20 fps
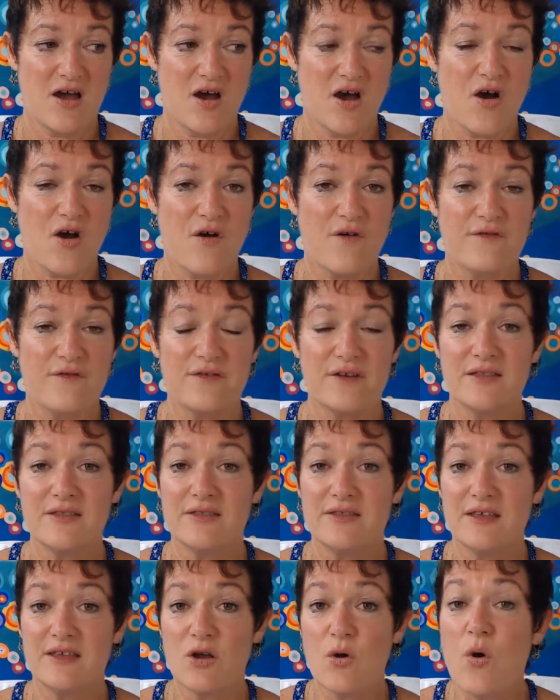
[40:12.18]
of
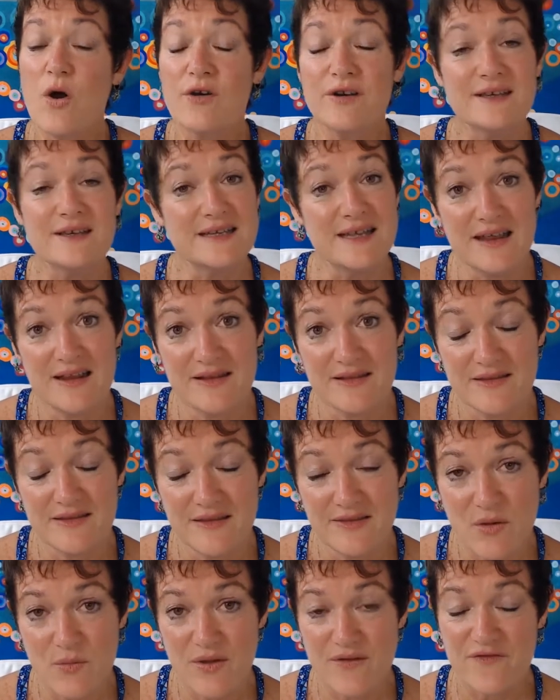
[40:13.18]
the quarantine
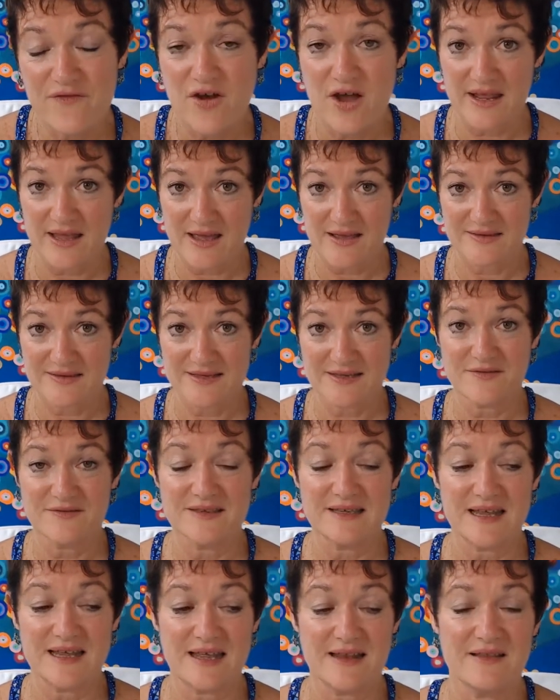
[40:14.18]
that we're finding
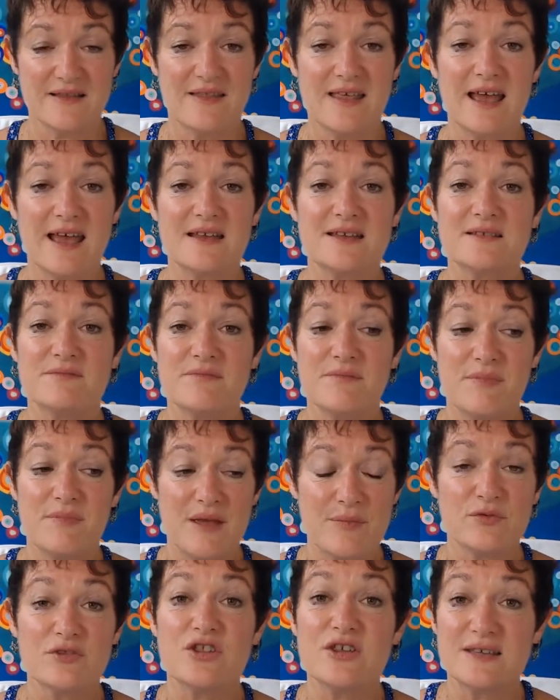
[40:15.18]
ourselves in, that
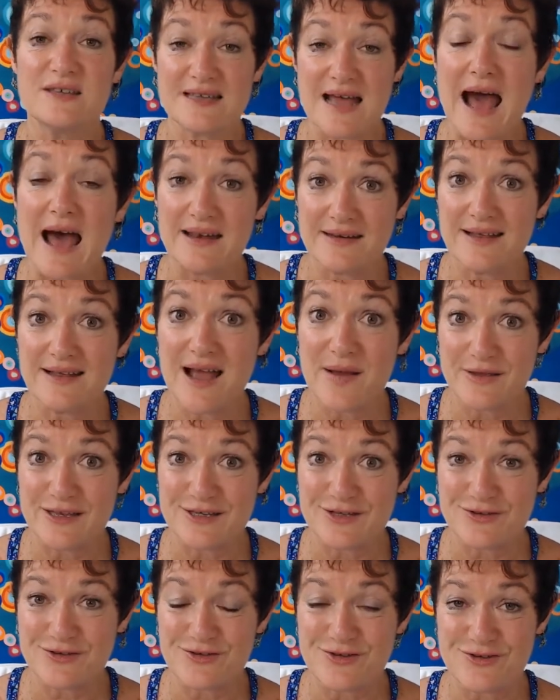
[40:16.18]
people just aren't coming
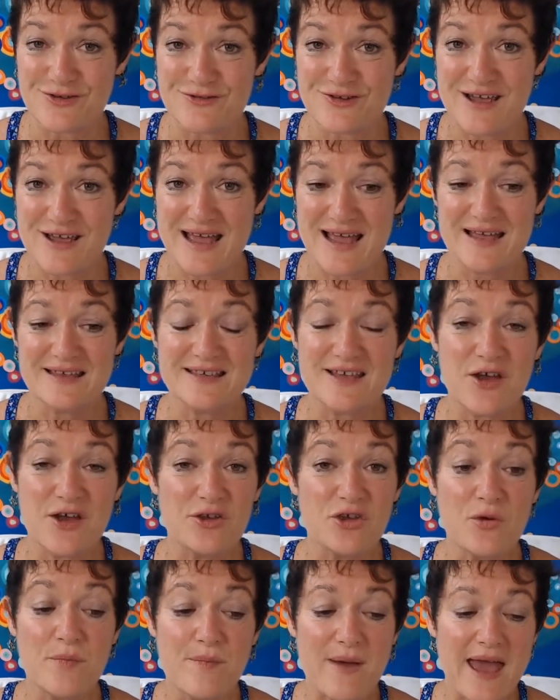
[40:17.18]
to you. So
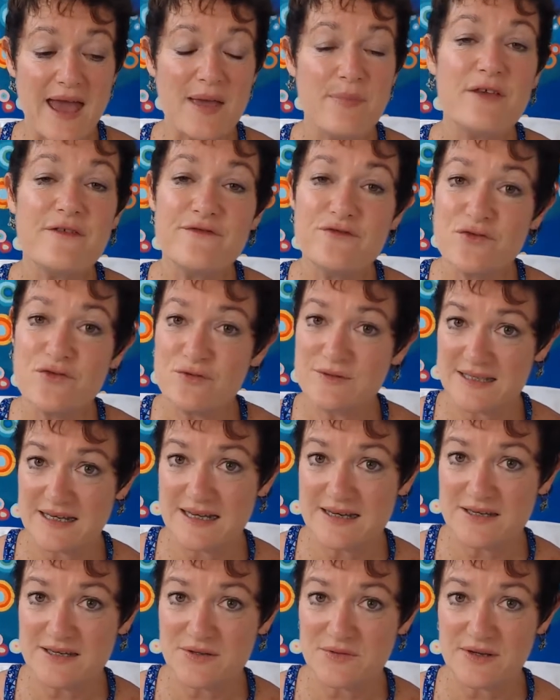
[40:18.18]
you may be forced
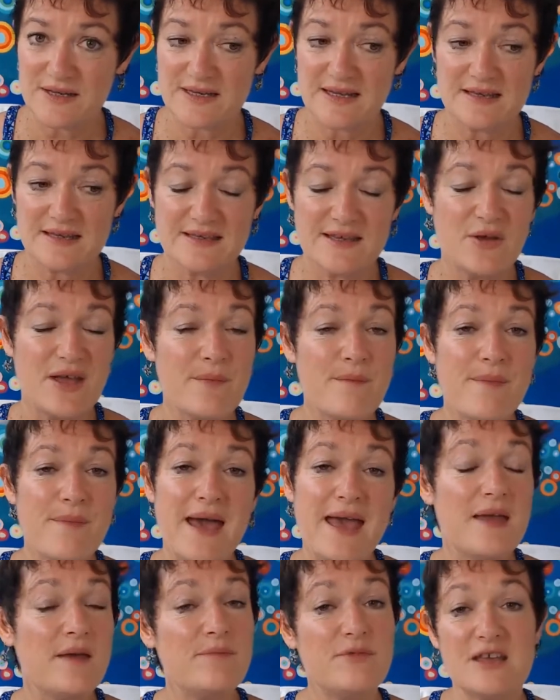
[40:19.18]
into it. So it
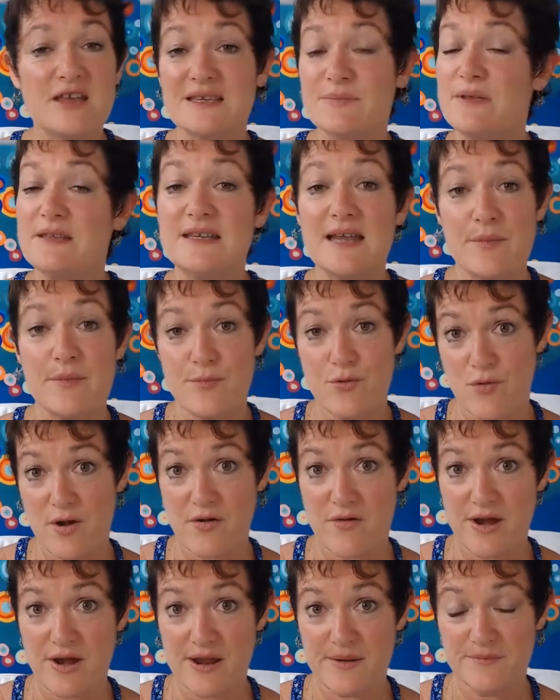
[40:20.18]
may just be
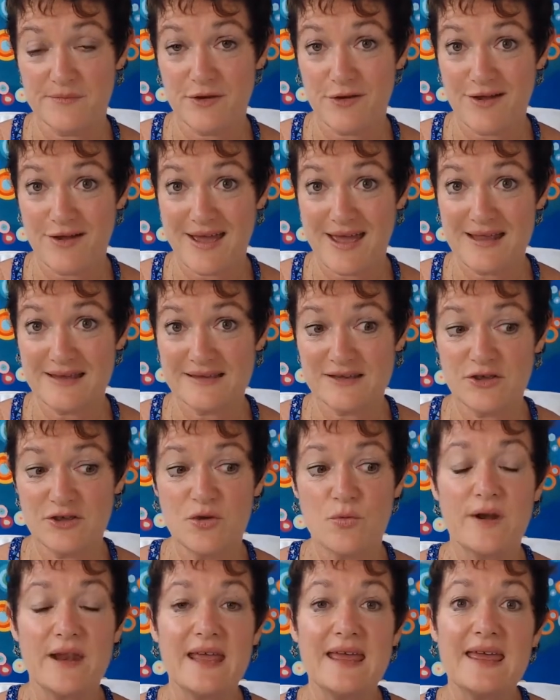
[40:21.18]
temporary, okay? So you
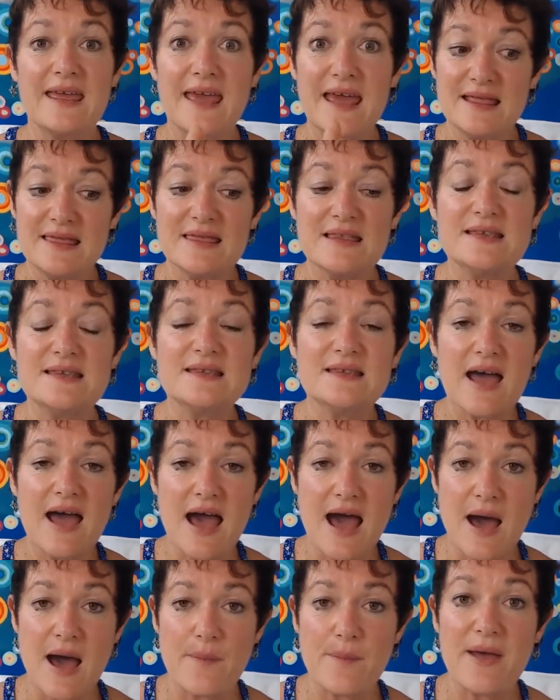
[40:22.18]
want to get this
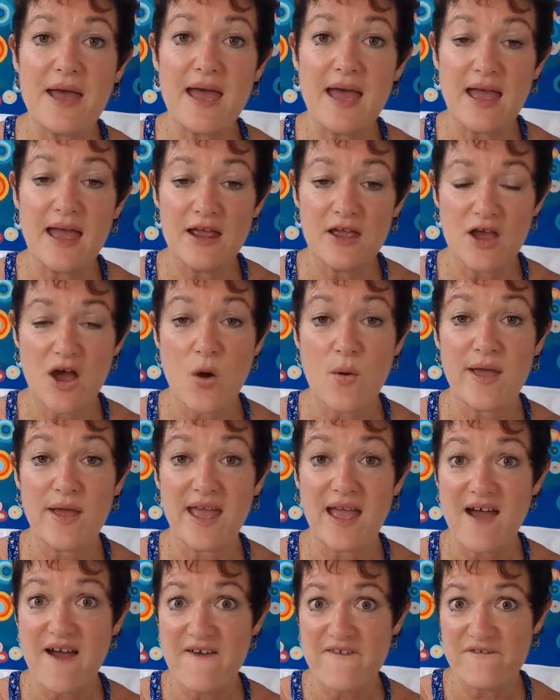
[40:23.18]
up and
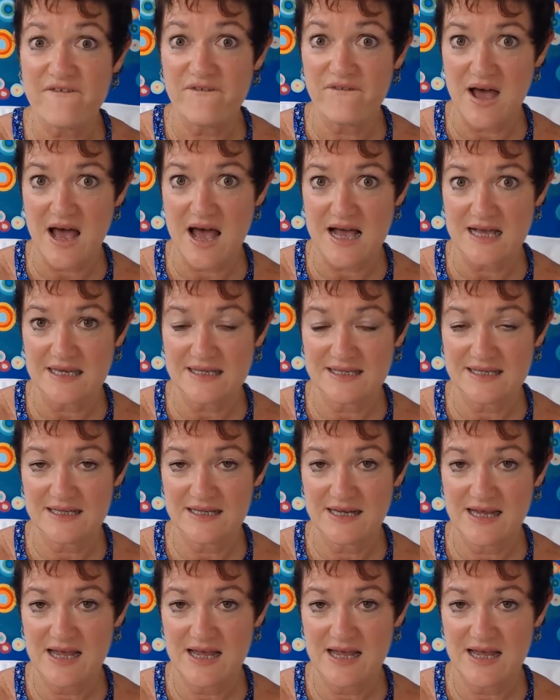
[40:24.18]
going fast.